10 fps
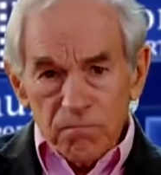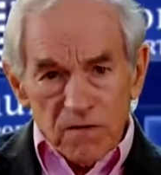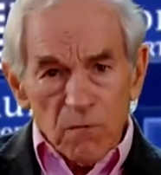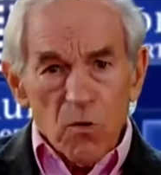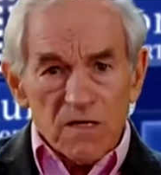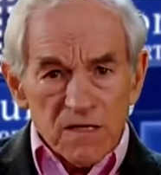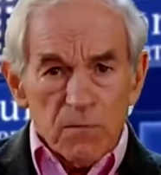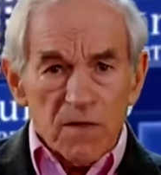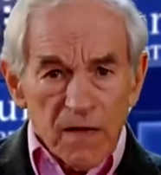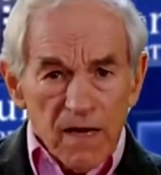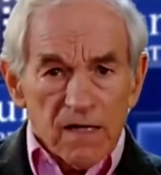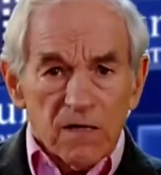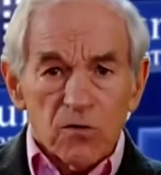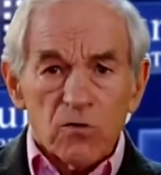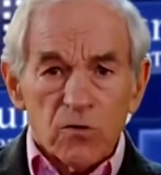somewhat sympathetic
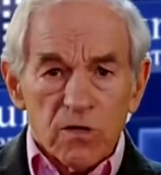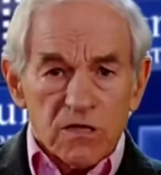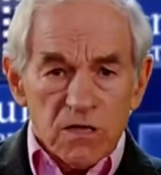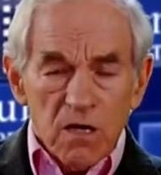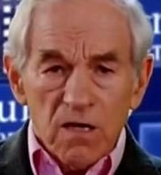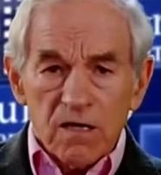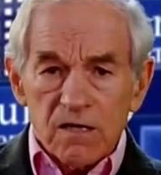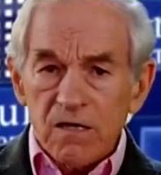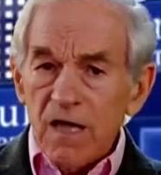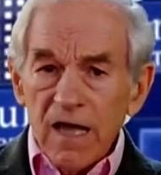to the Saudis.